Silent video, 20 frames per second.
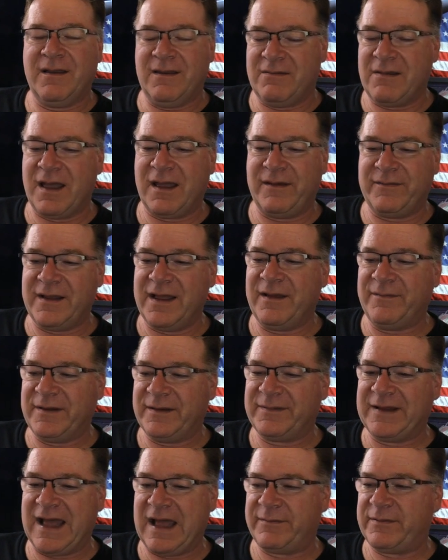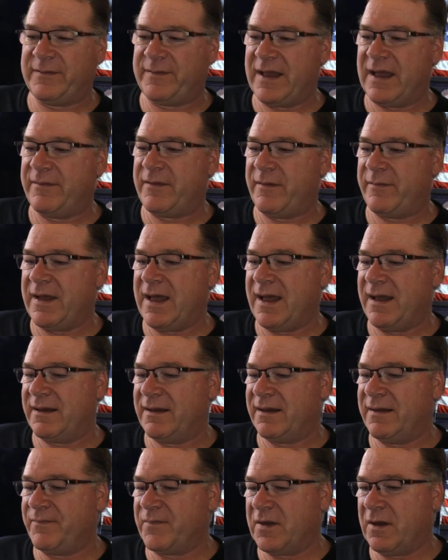Bah, bah,
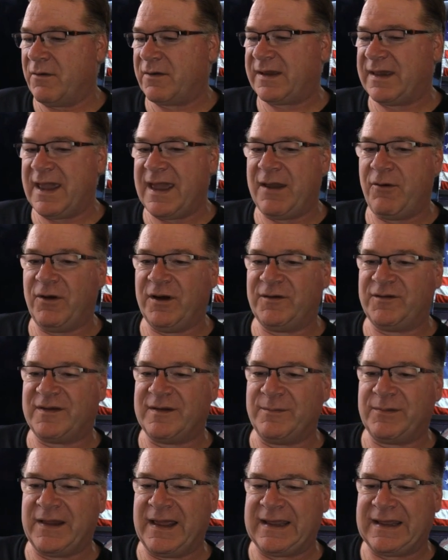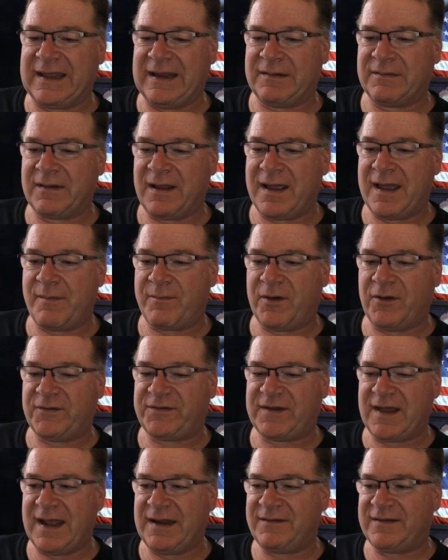bah, okay, where's the blinking? Yep, both
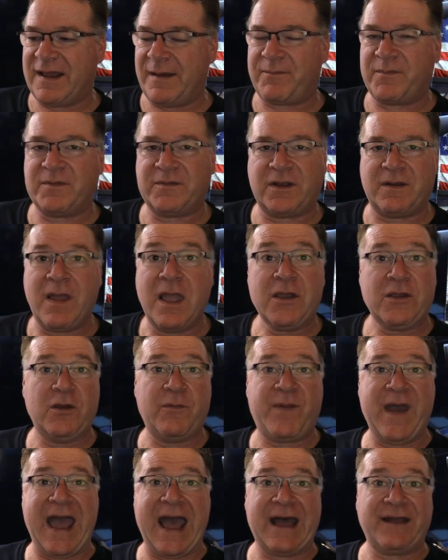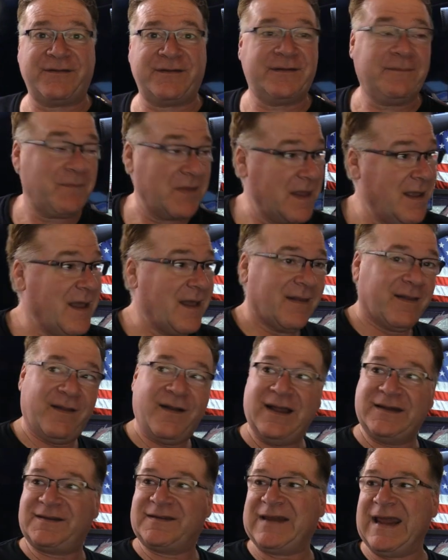sides. Yep, you pass.
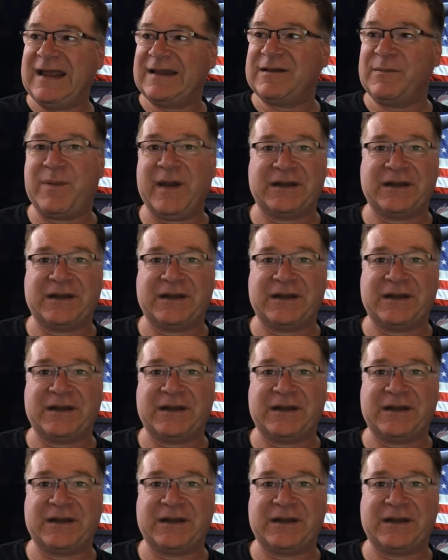Let's take the